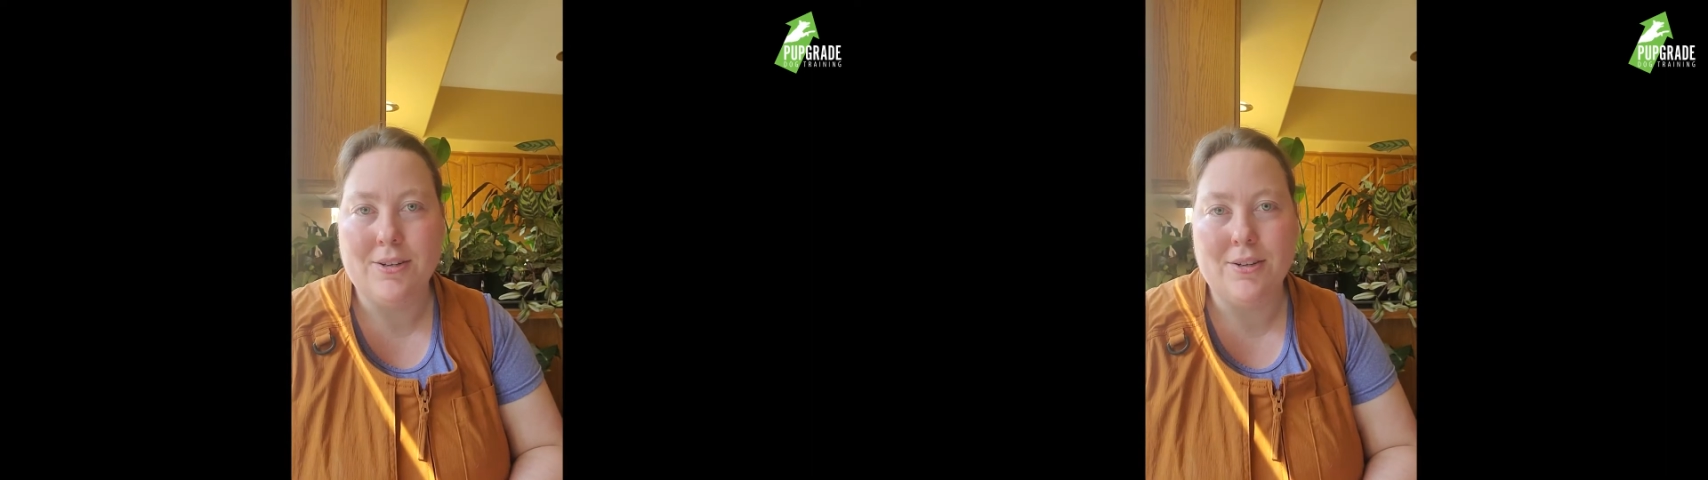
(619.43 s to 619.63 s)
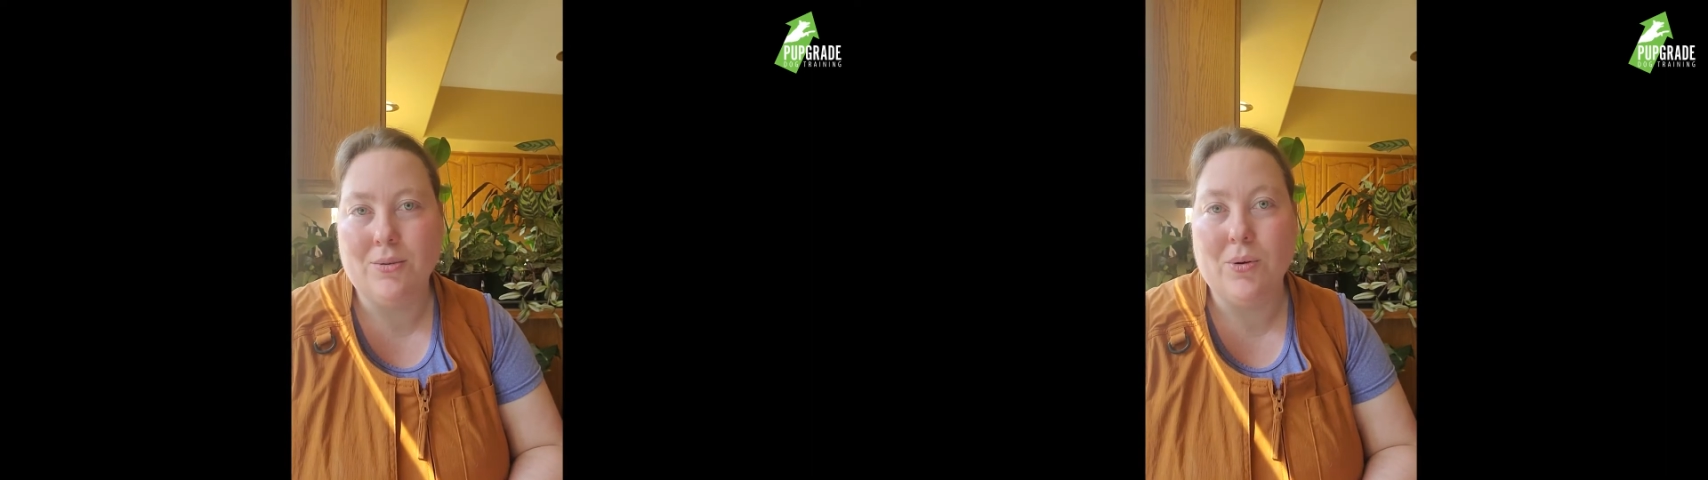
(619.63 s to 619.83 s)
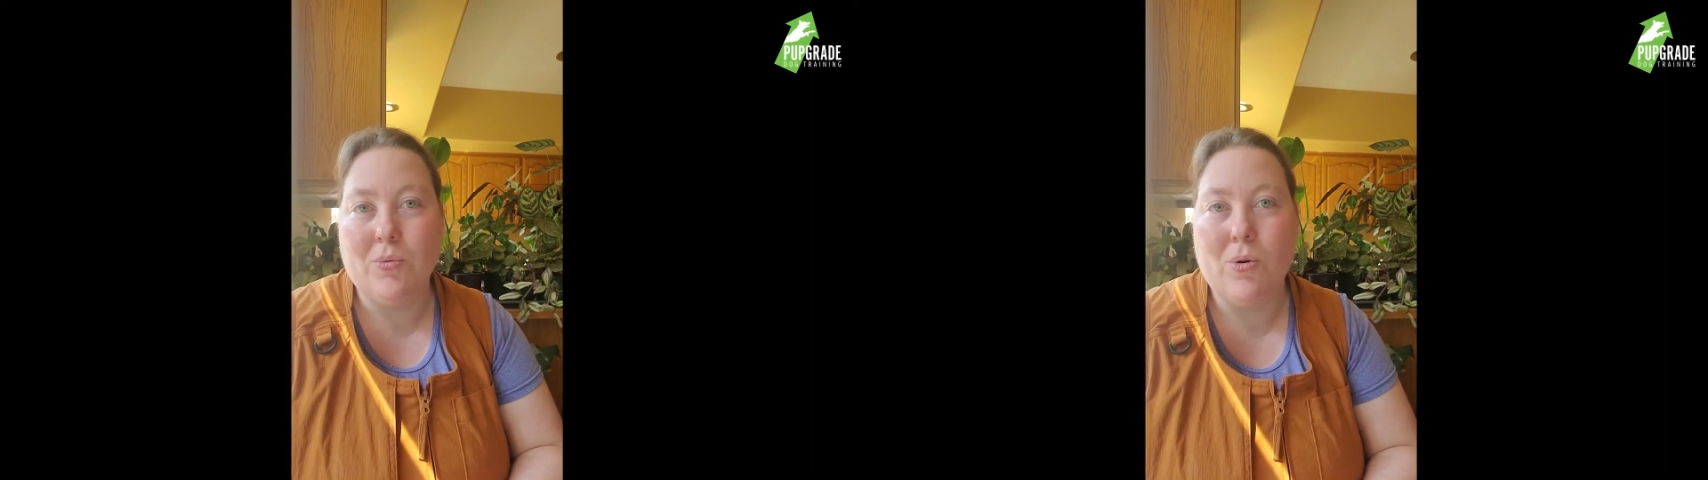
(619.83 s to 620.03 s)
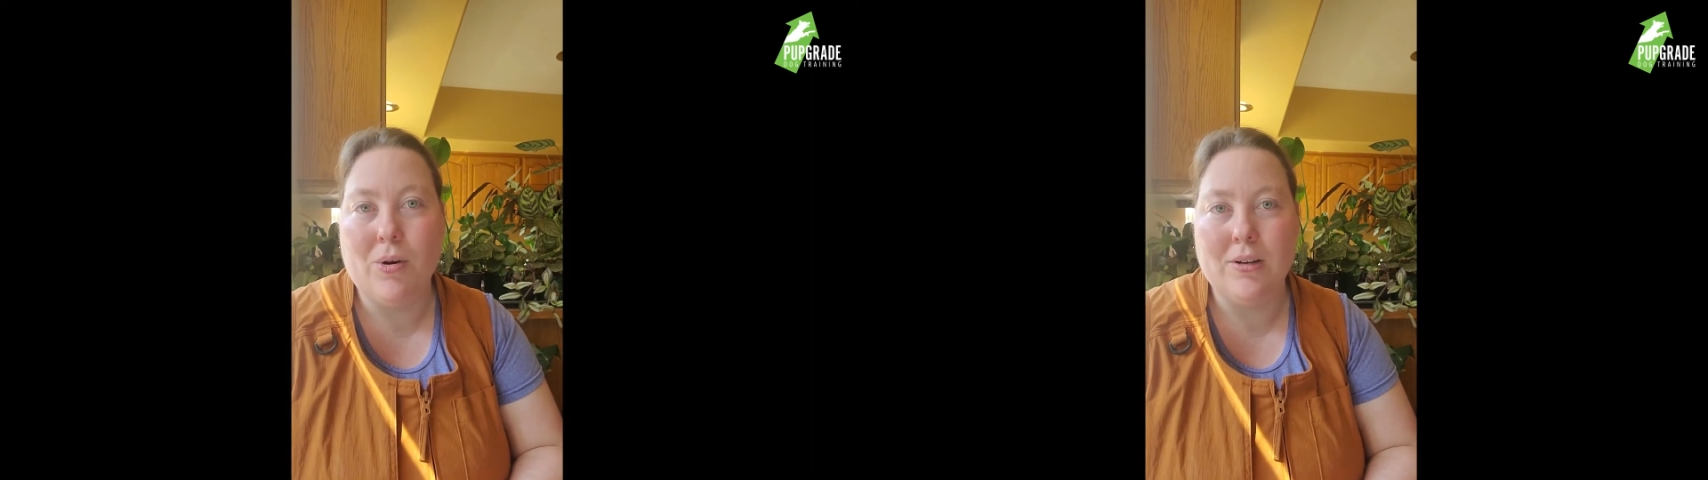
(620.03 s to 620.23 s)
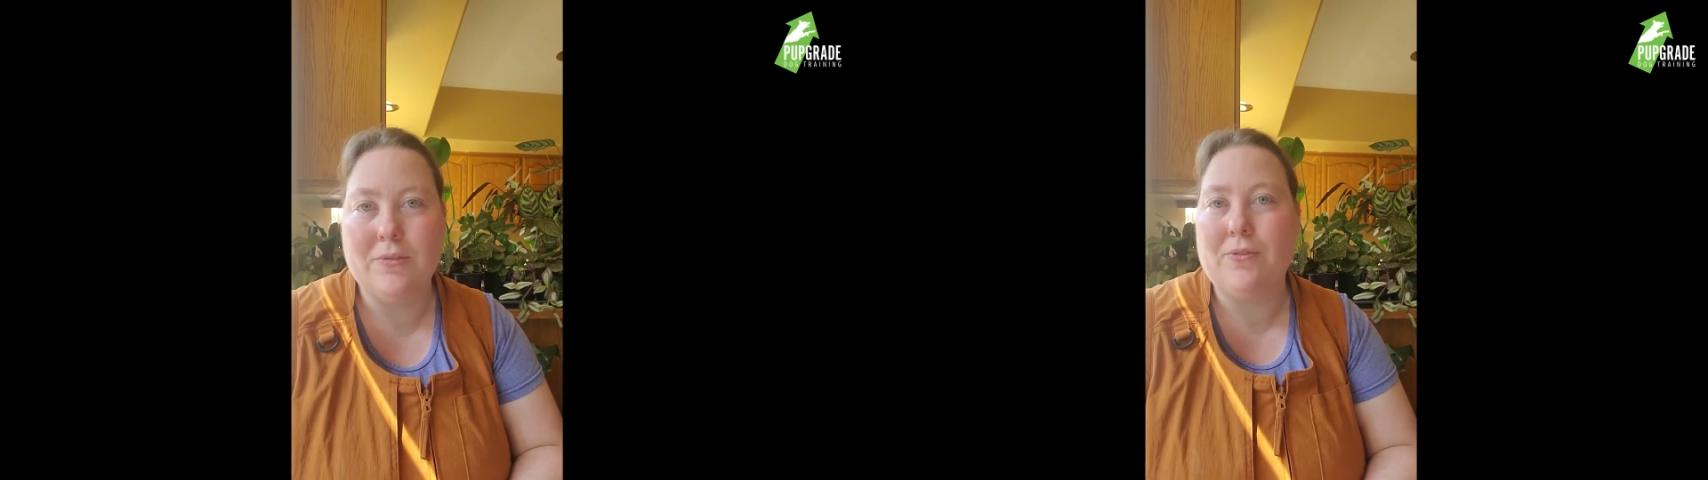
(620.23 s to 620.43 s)
to the
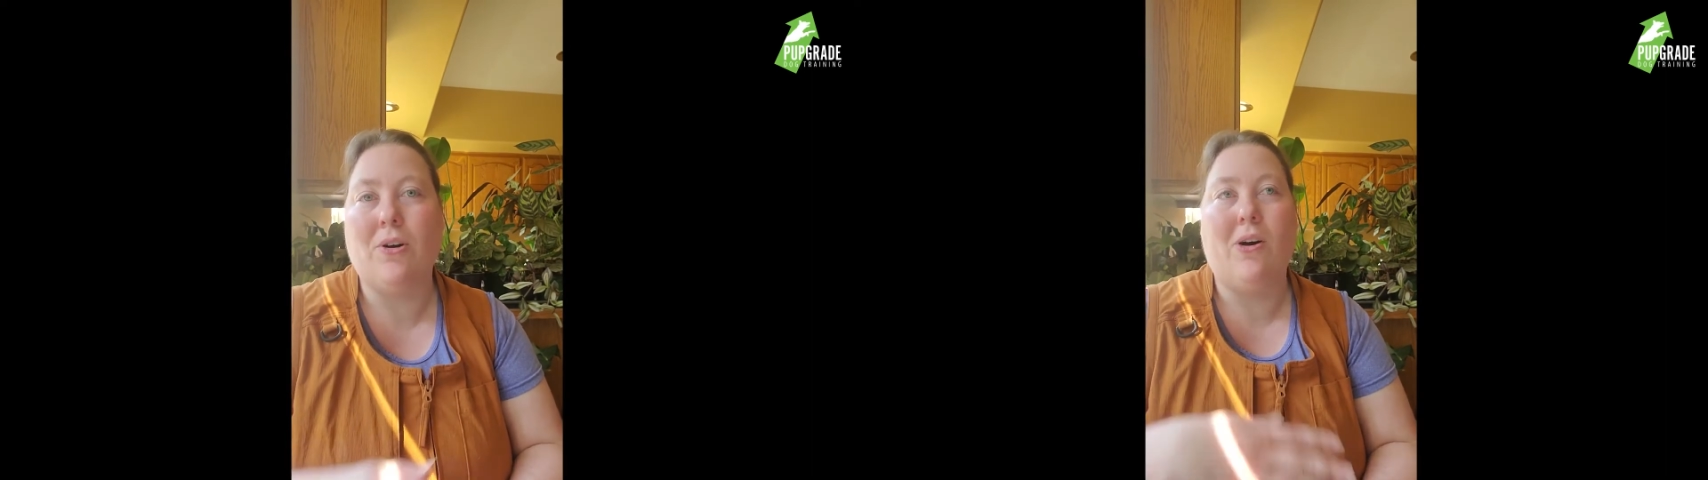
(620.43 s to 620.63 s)
rewards for